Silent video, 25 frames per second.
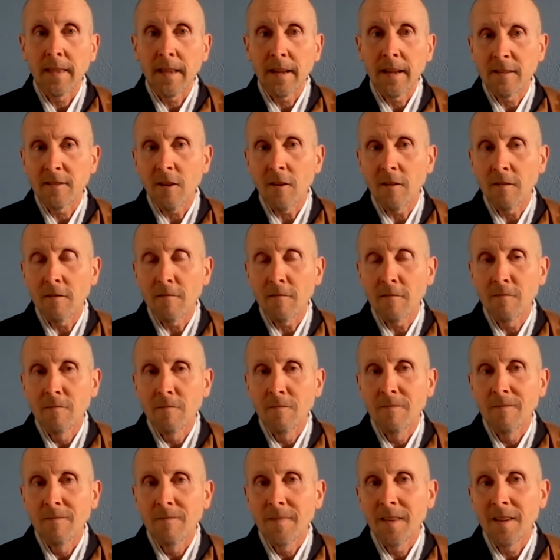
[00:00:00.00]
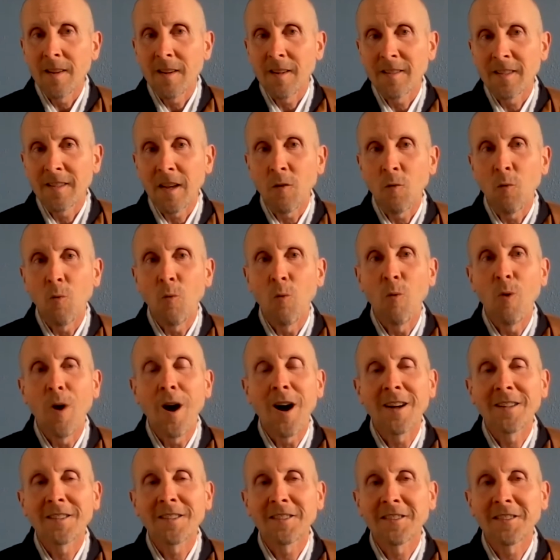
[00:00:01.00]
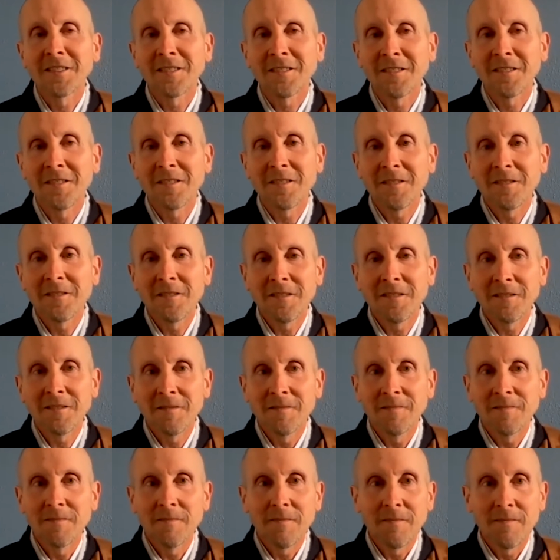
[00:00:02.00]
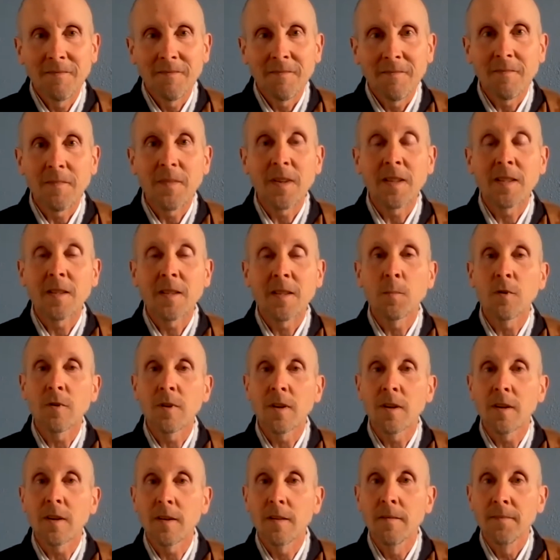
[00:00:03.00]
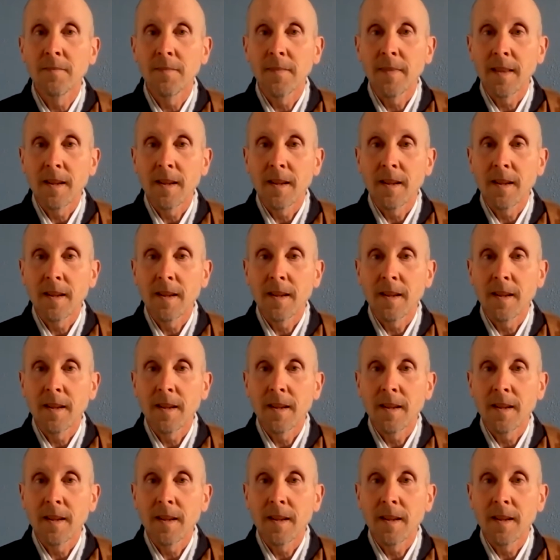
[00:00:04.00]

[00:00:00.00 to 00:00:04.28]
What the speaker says: is, you could say, wants to meet the Buddha.